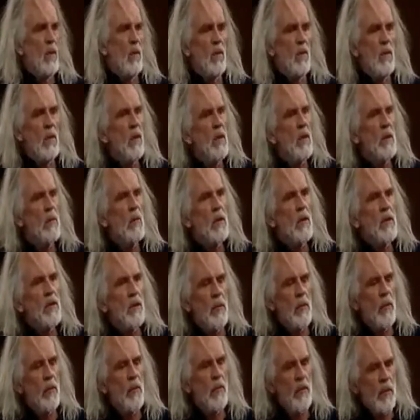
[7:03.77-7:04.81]
Well, he was a
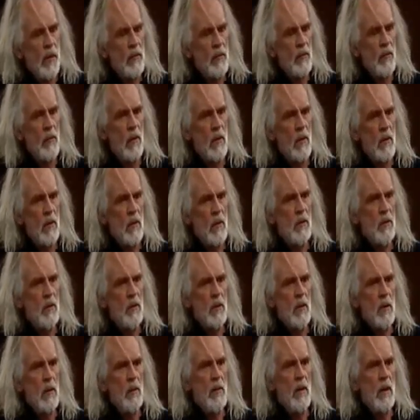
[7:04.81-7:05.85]
professional. He
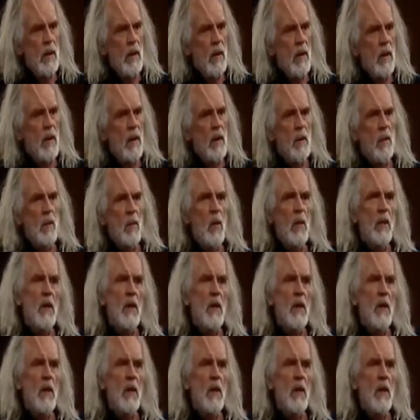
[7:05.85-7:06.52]
should have been a little more